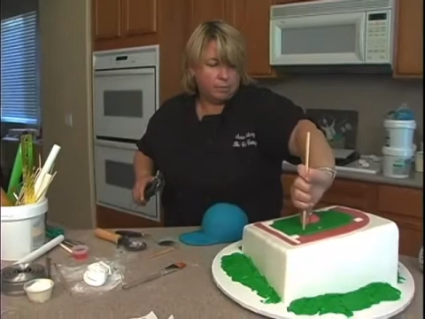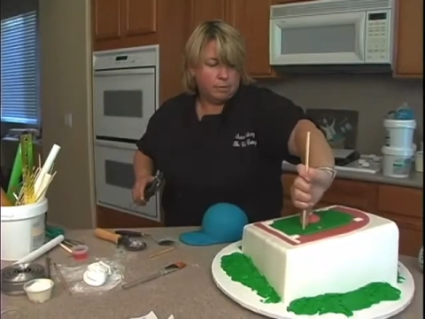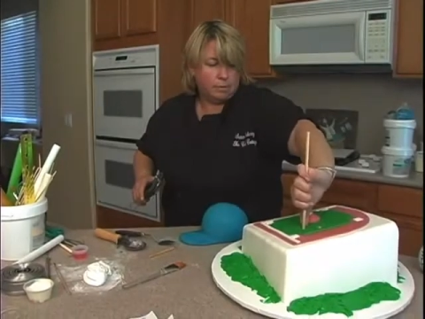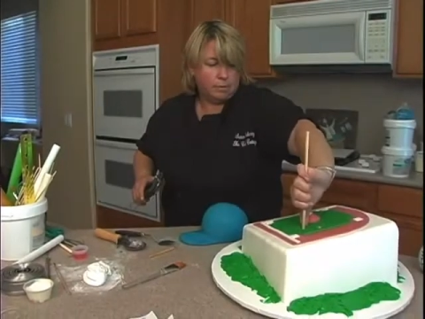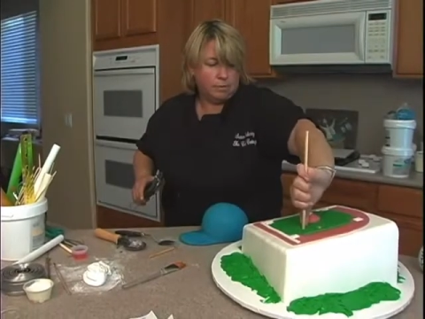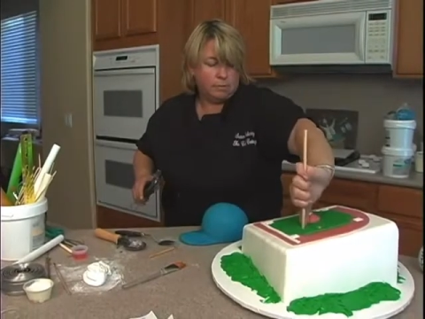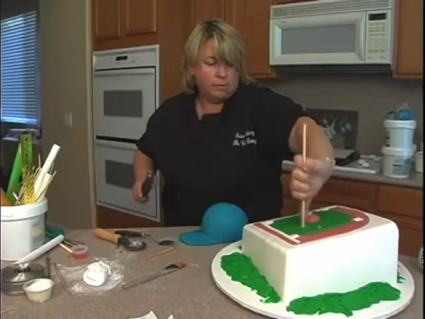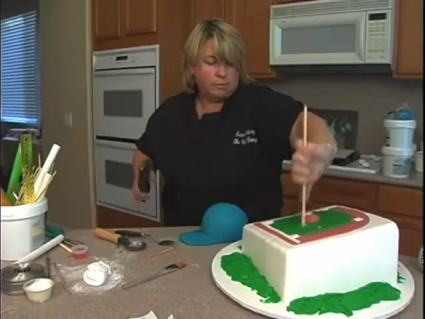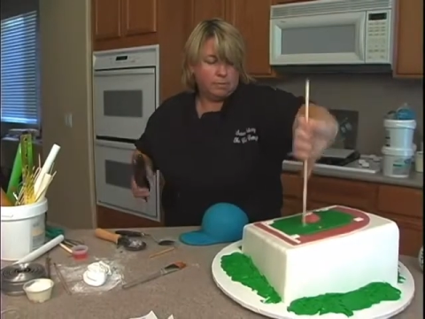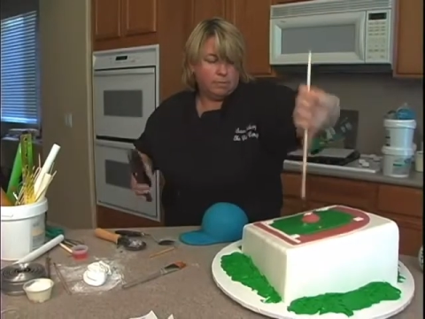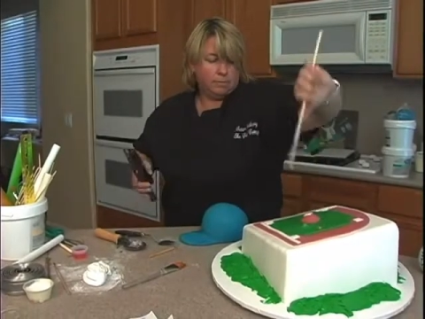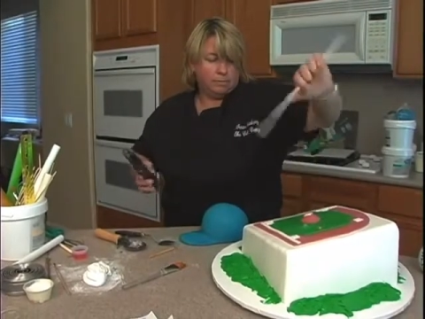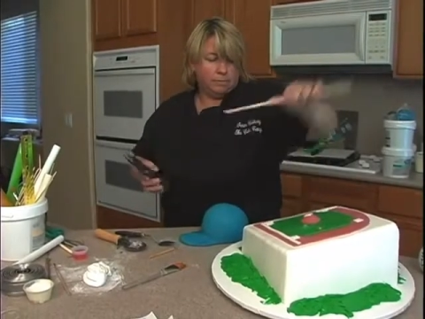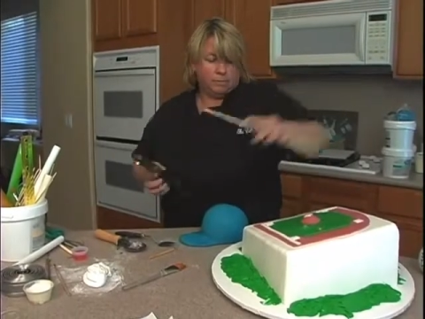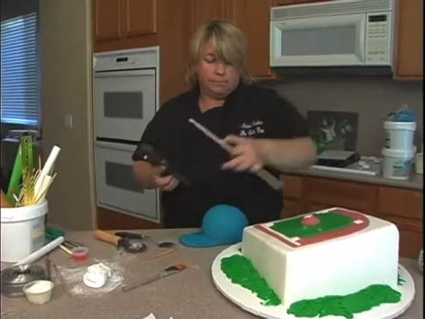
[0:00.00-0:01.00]

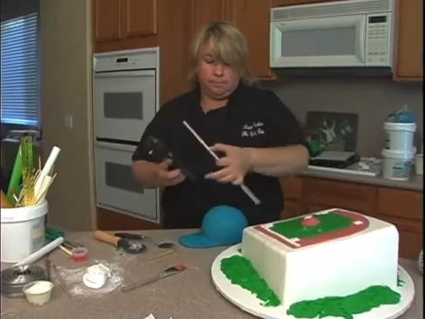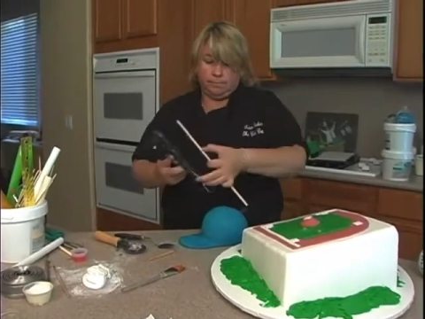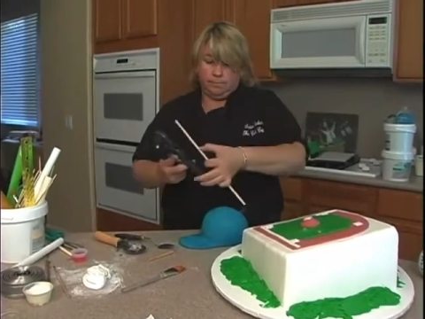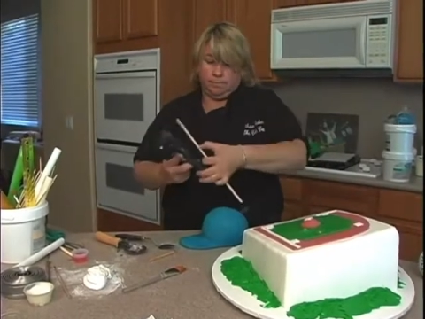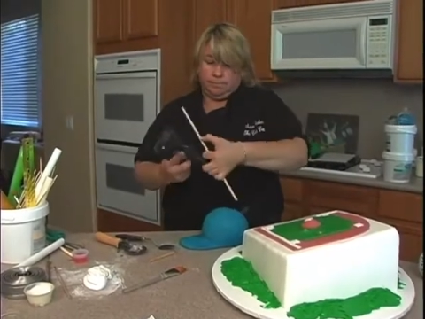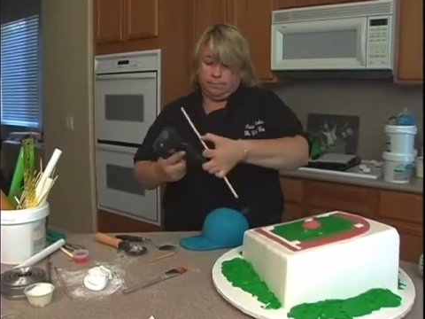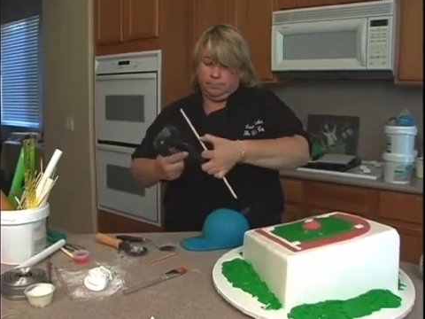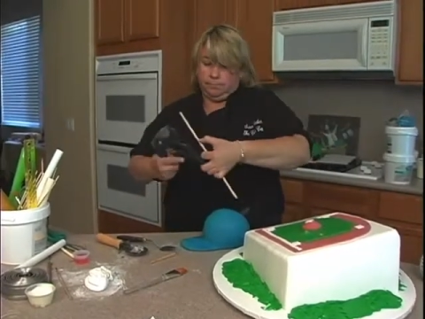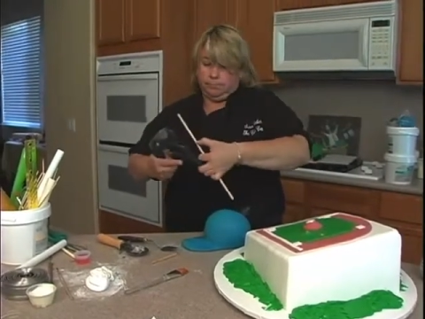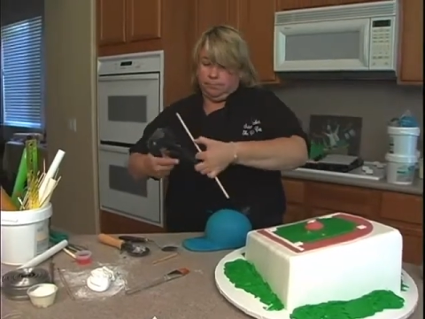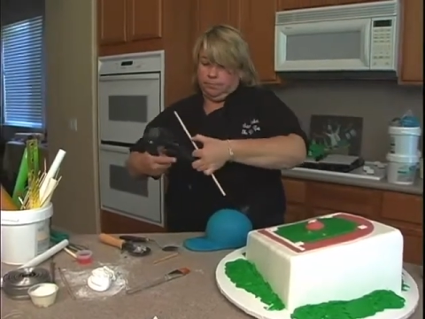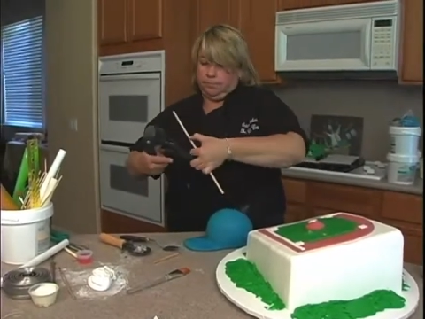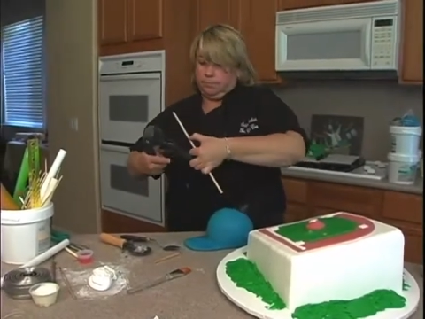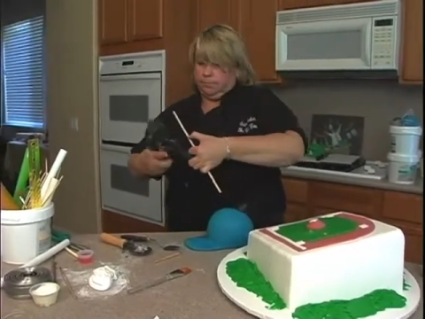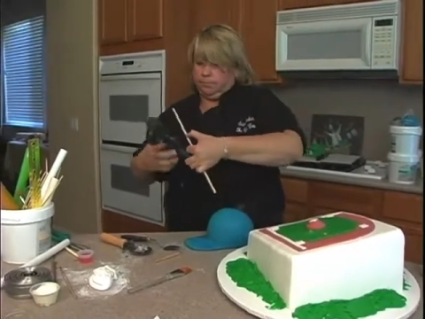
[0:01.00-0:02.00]

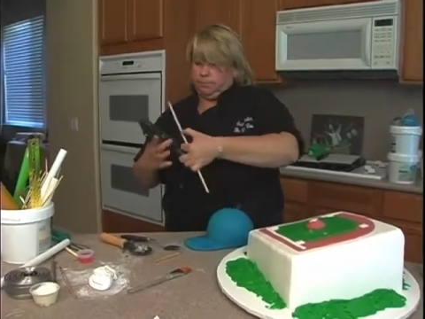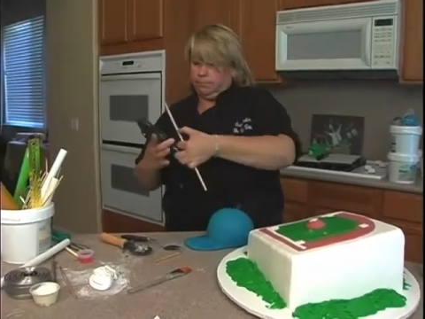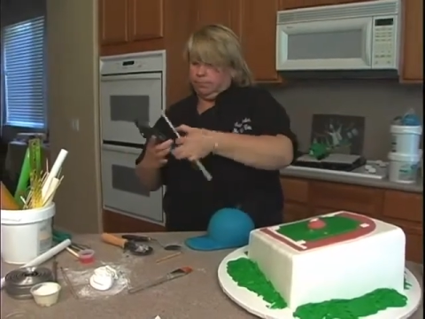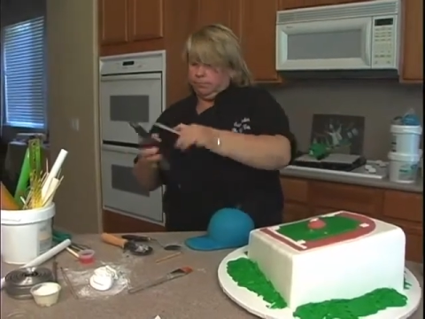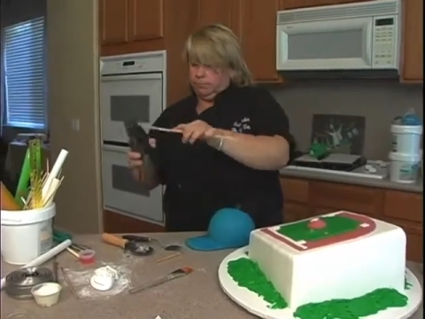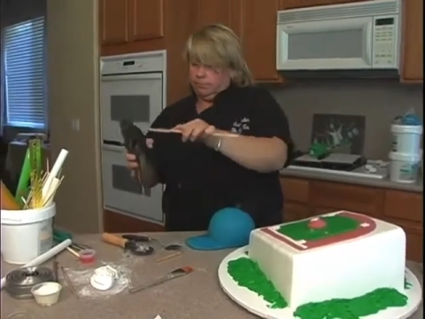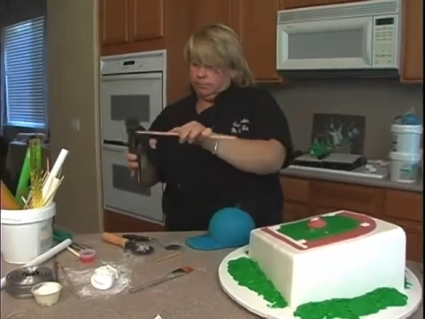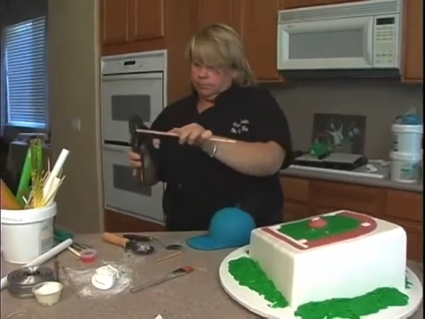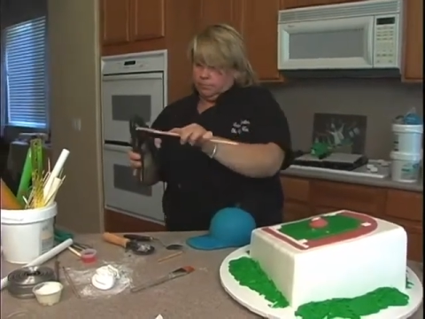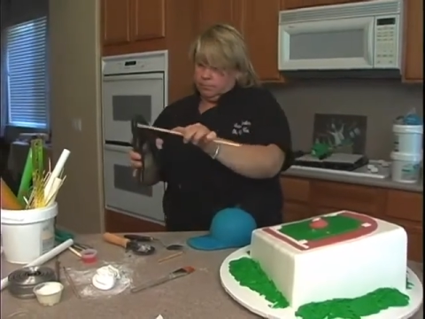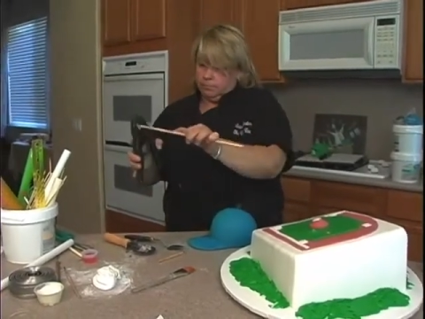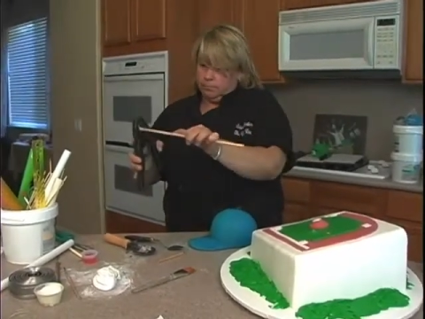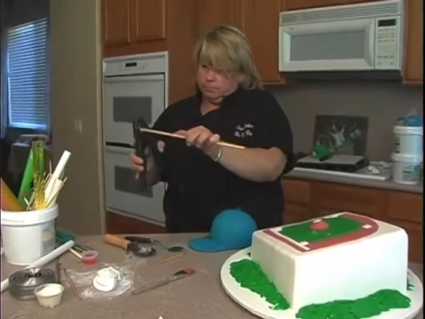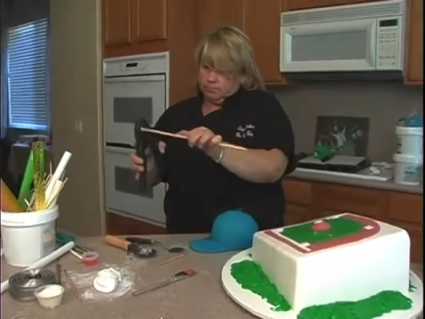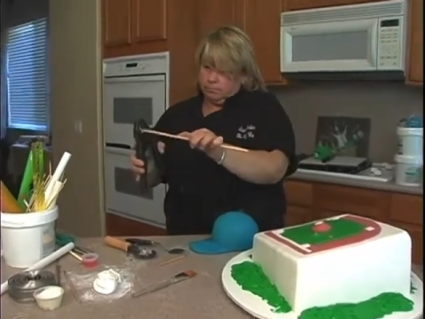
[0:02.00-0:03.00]

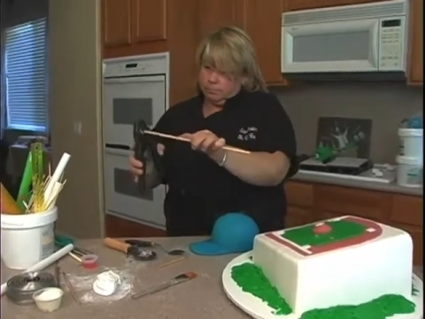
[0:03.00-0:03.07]
No one is speaking in this clip.